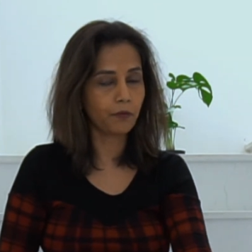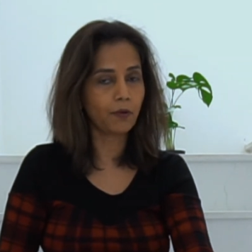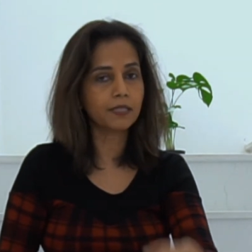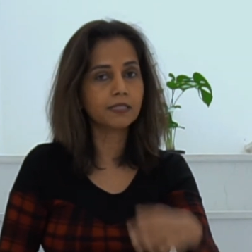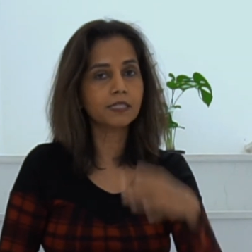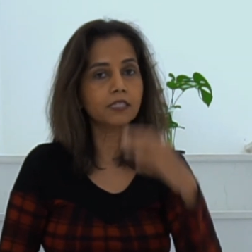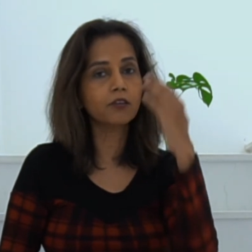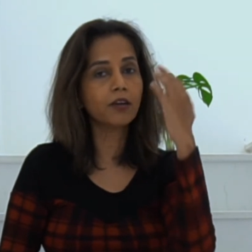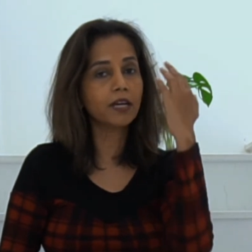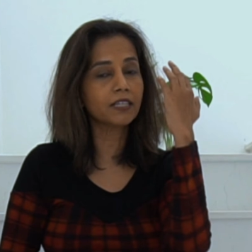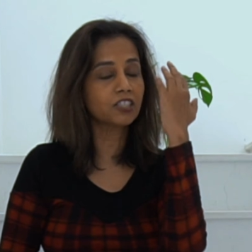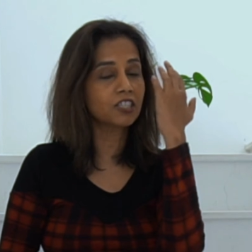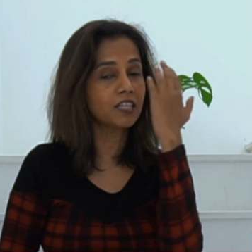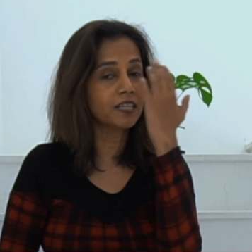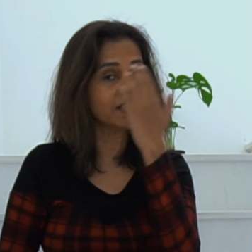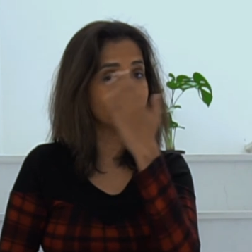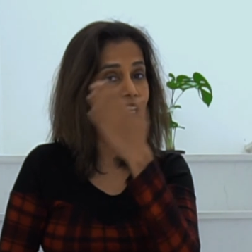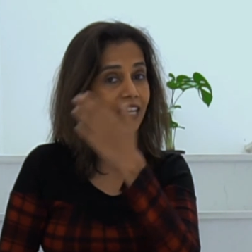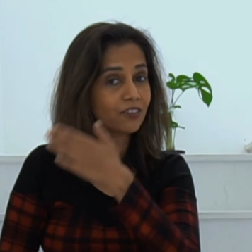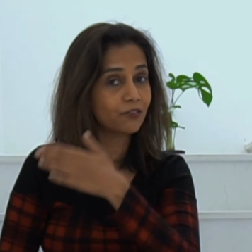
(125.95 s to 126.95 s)
Once you
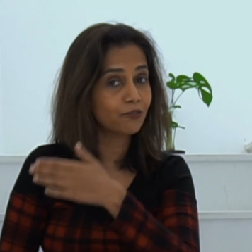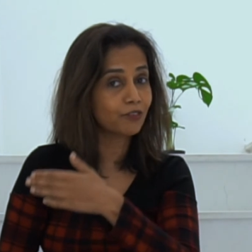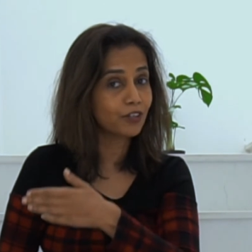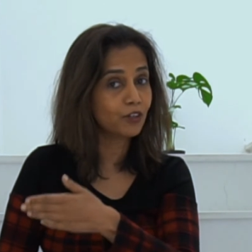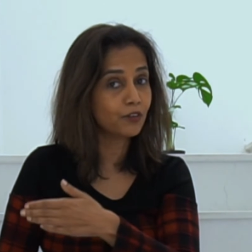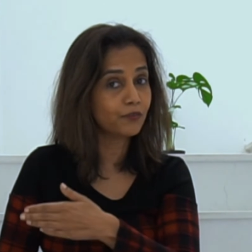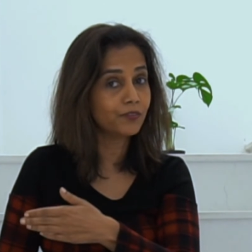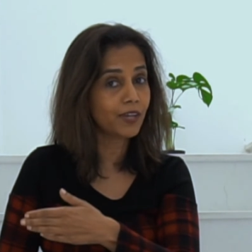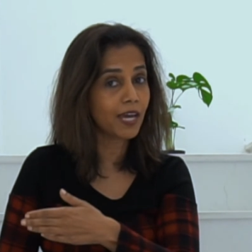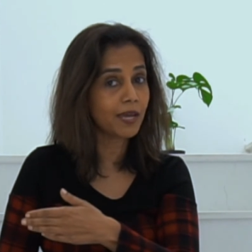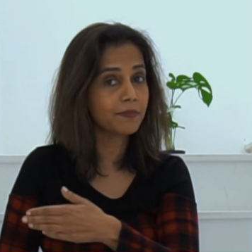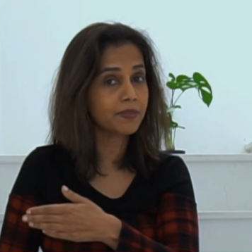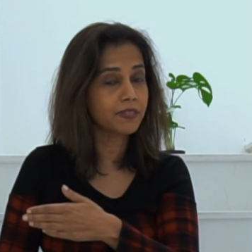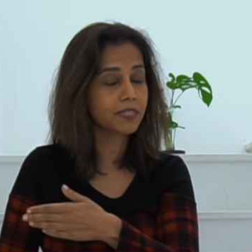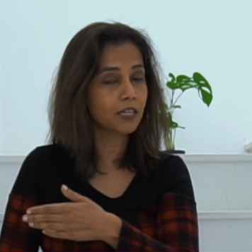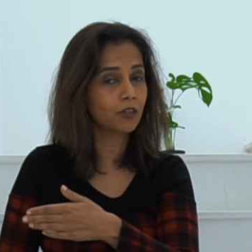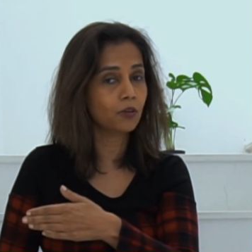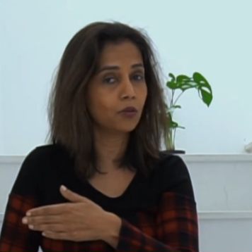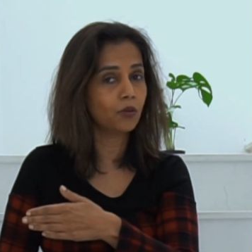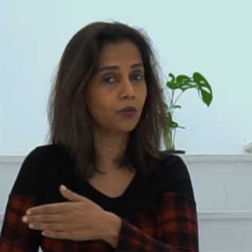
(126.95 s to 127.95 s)
actually get rid of
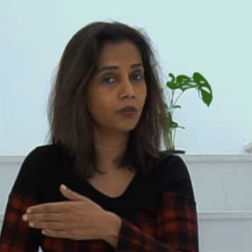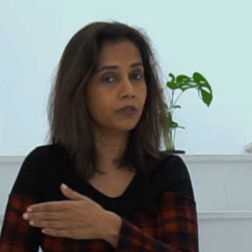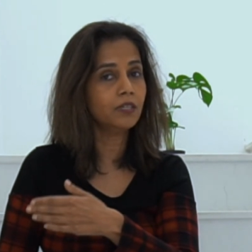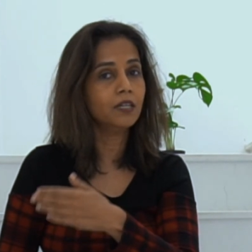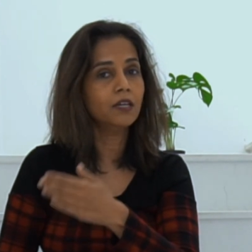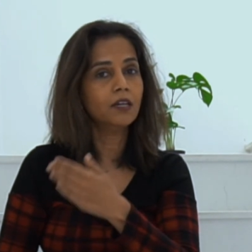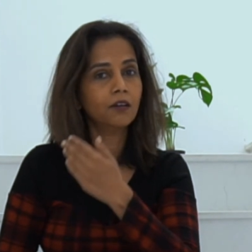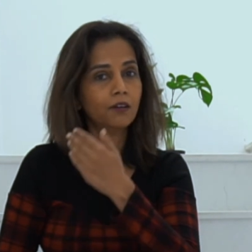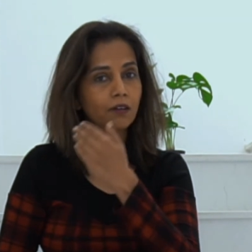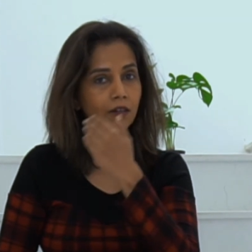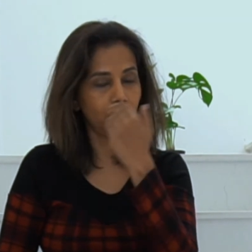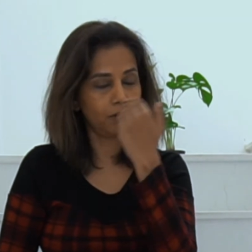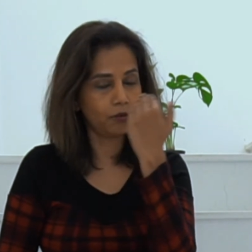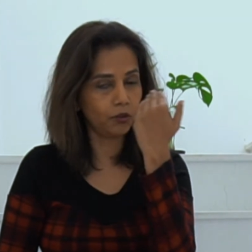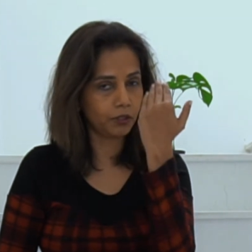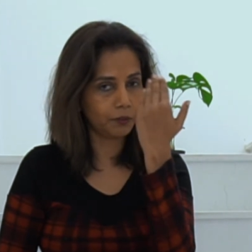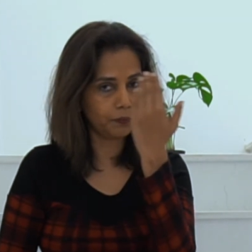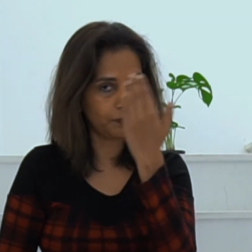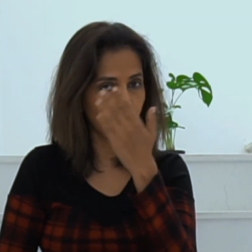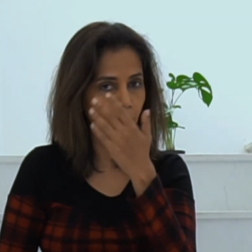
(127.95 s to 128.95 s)
dimethicone
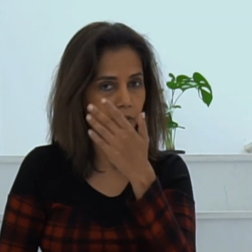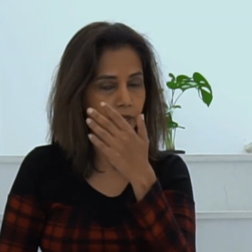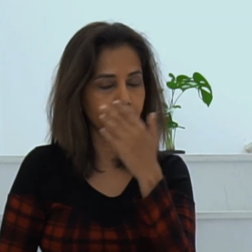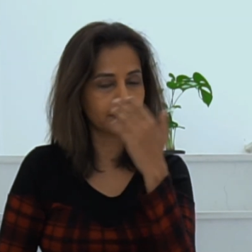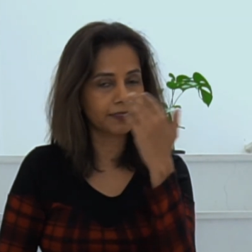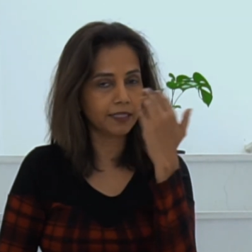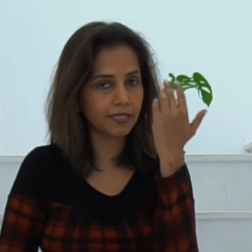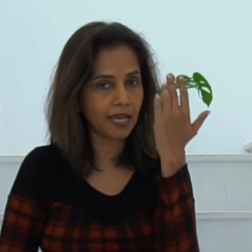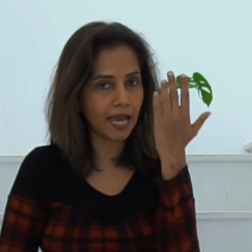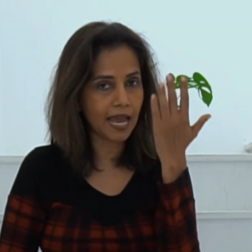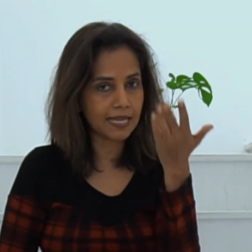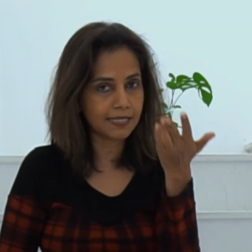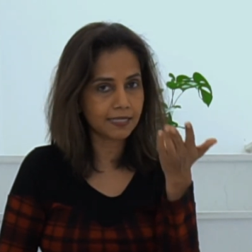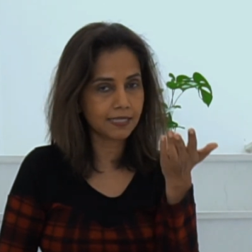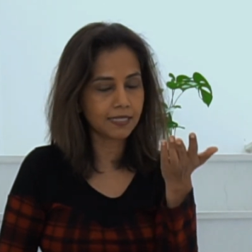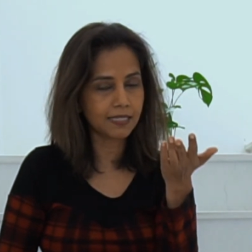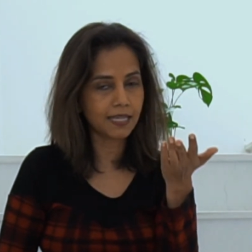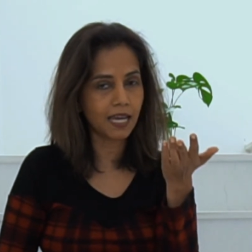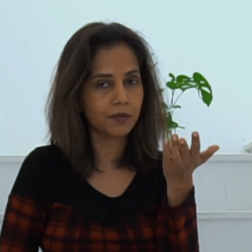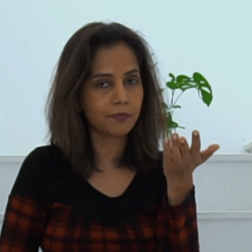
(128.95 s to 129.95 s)
or the product that has
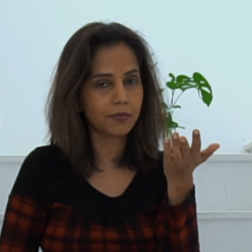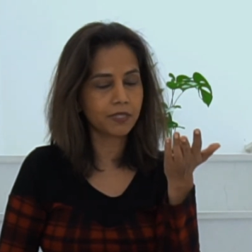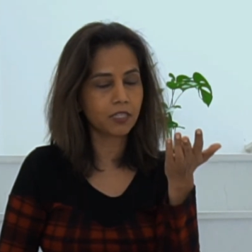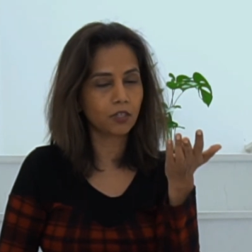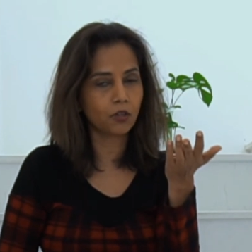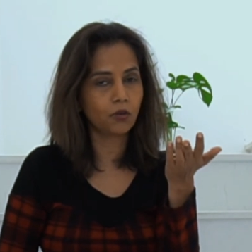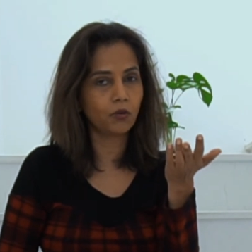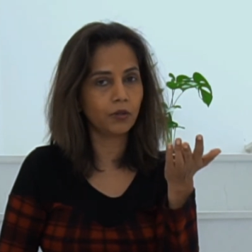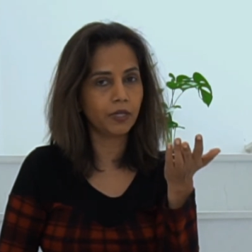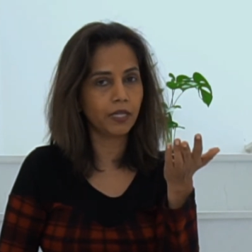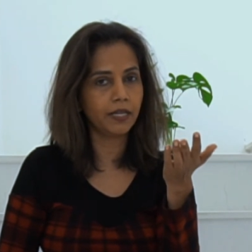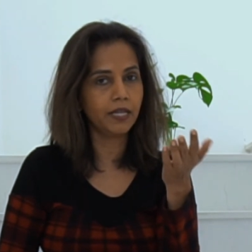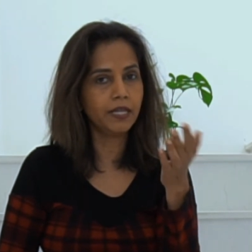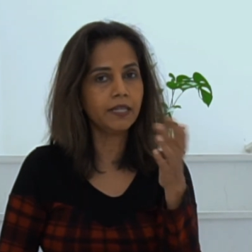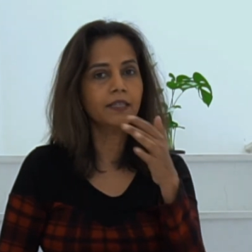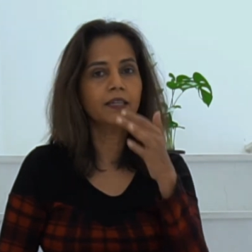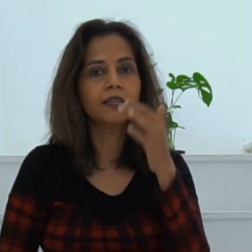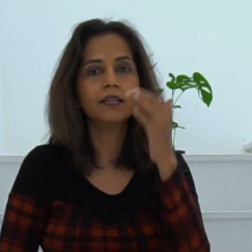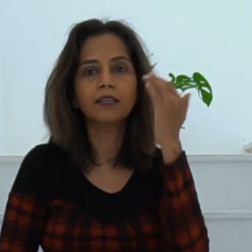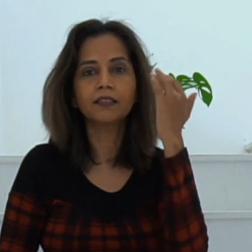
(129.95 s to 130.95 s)
the dimethicone in
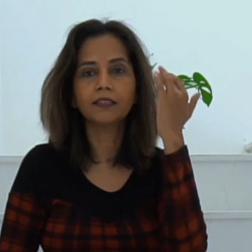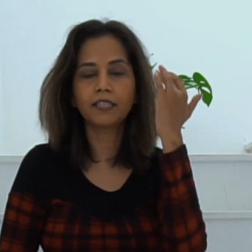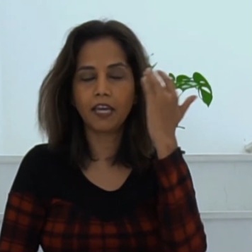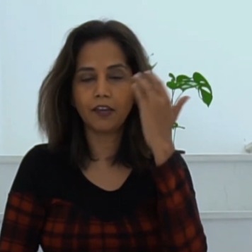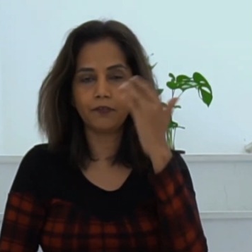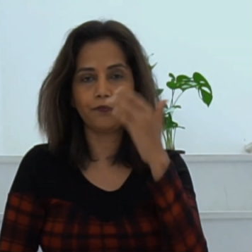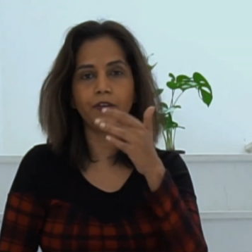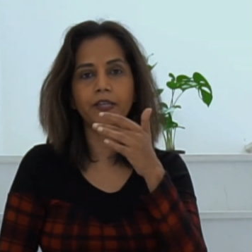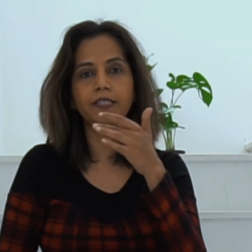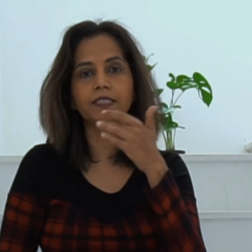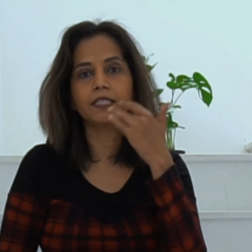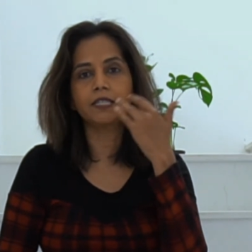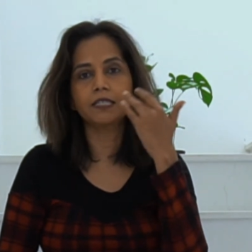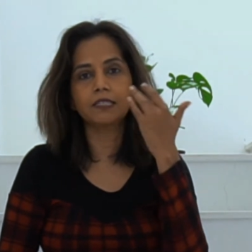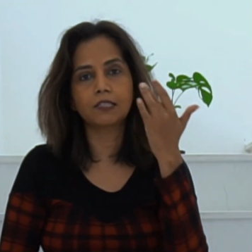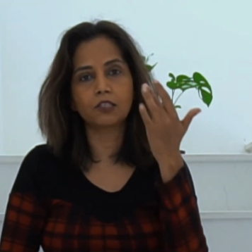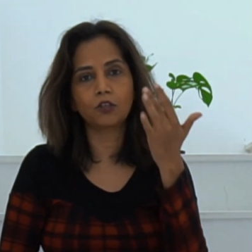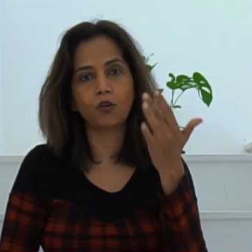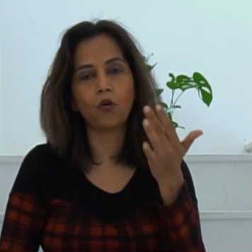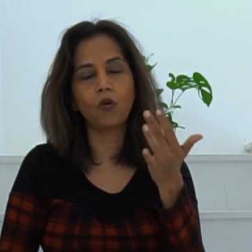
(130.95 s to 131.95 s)
it, the effect
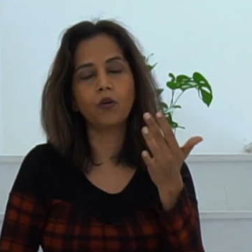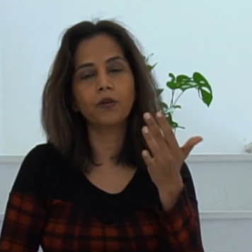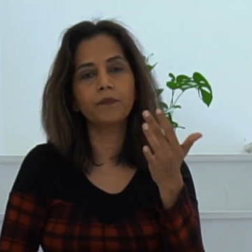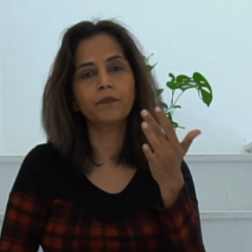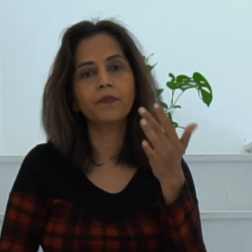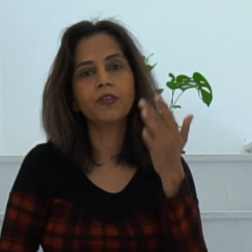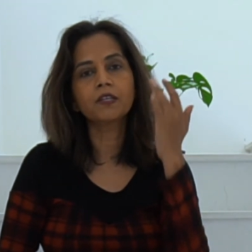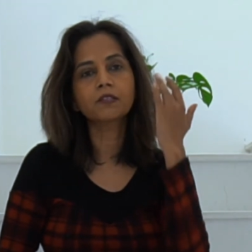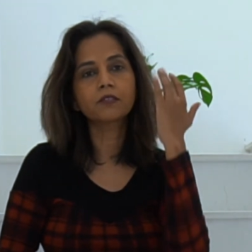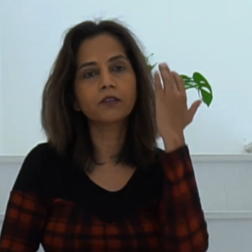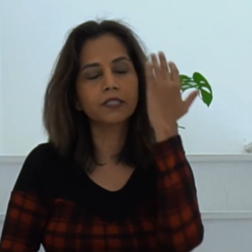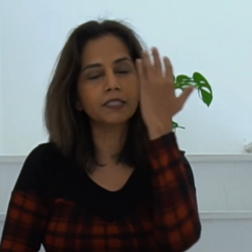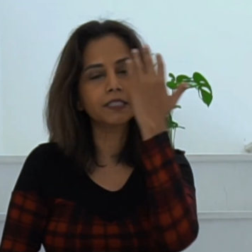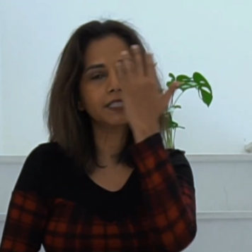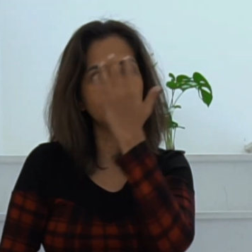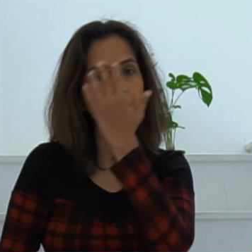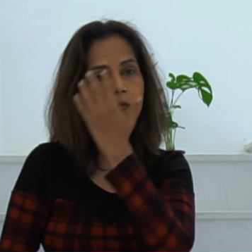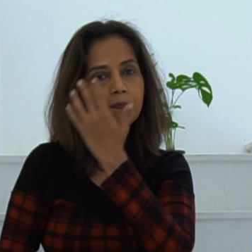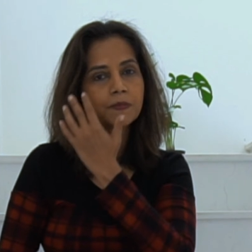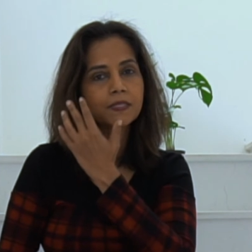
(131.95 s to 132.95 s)
is gone. So it
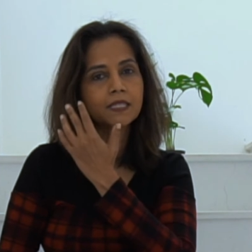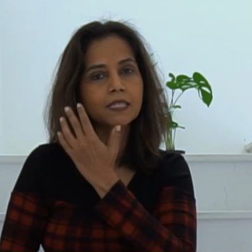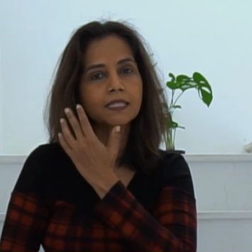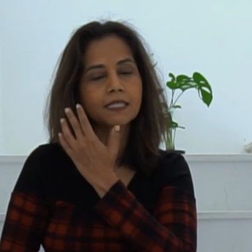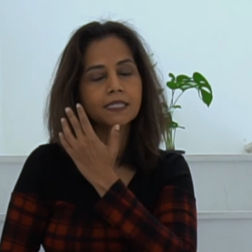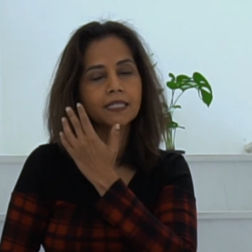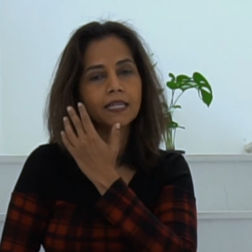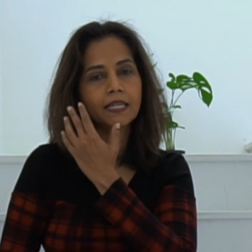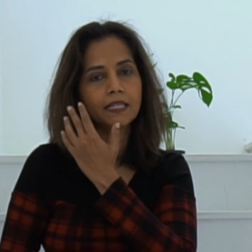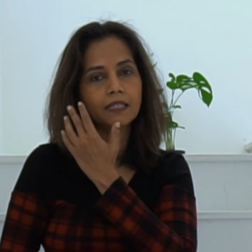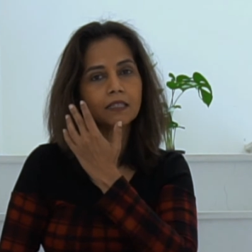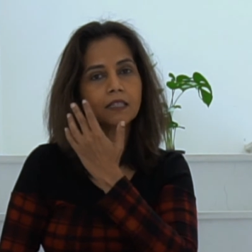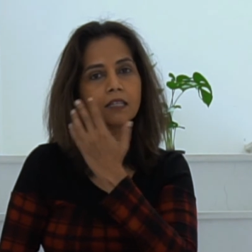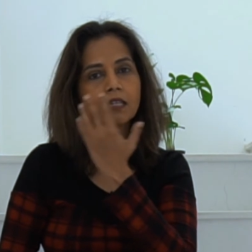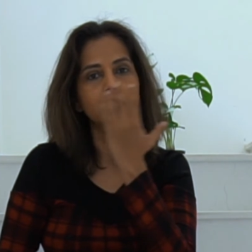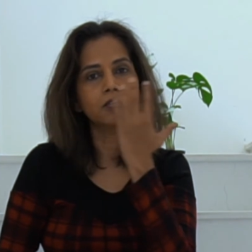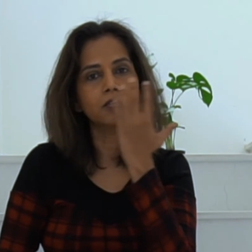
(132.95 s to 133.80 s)
keeps the skin